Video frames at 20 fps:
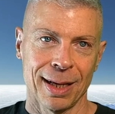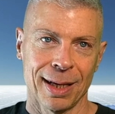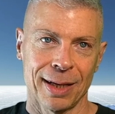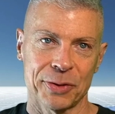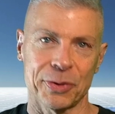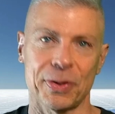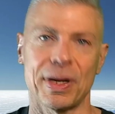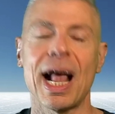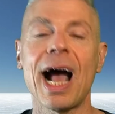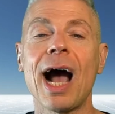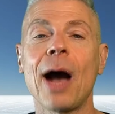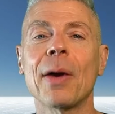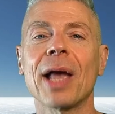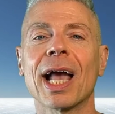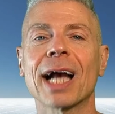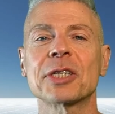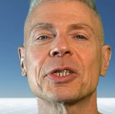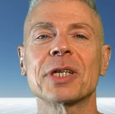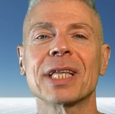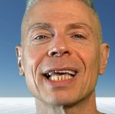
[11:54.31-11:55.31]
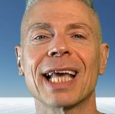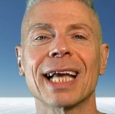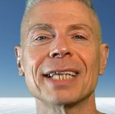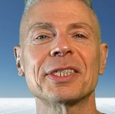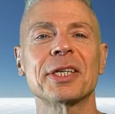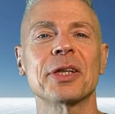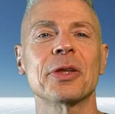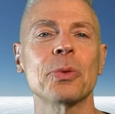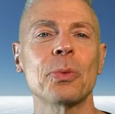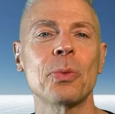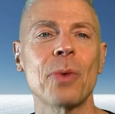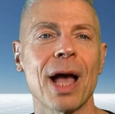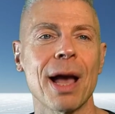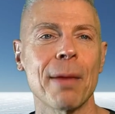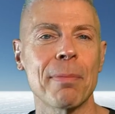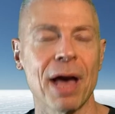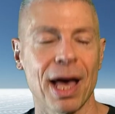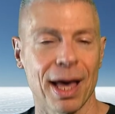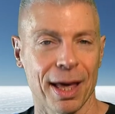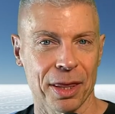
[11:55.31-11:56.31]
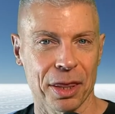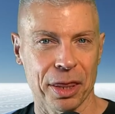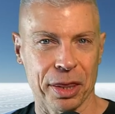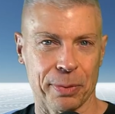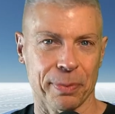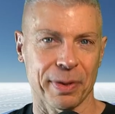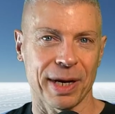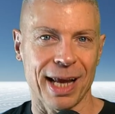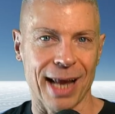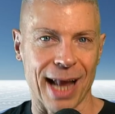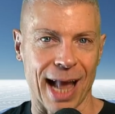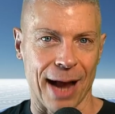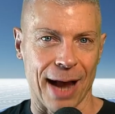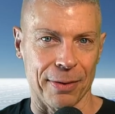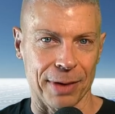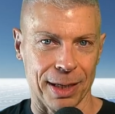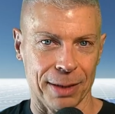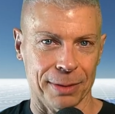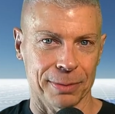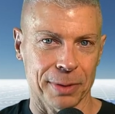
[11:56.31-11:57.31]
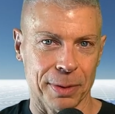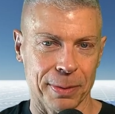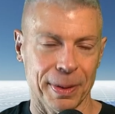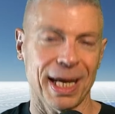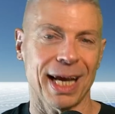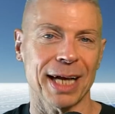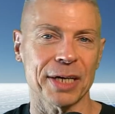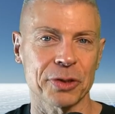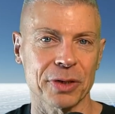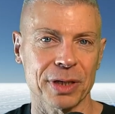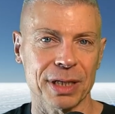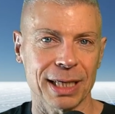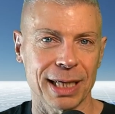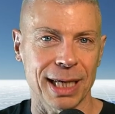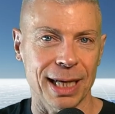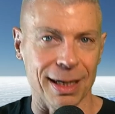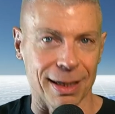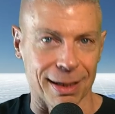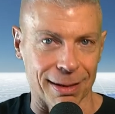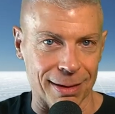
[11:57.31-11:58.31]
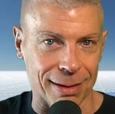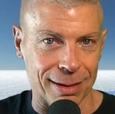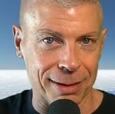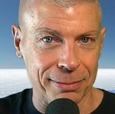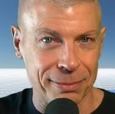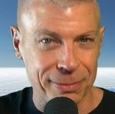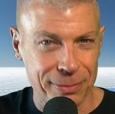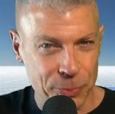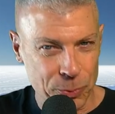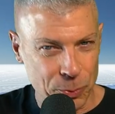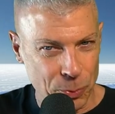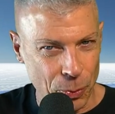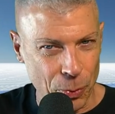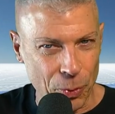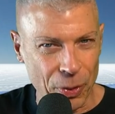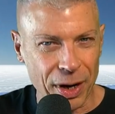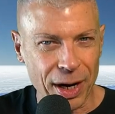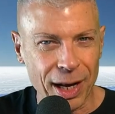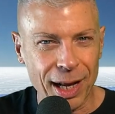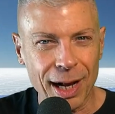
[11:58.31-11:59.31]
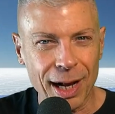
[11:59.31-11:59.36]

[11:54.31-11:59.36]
So now we actually get to the Web three era, where we actually are working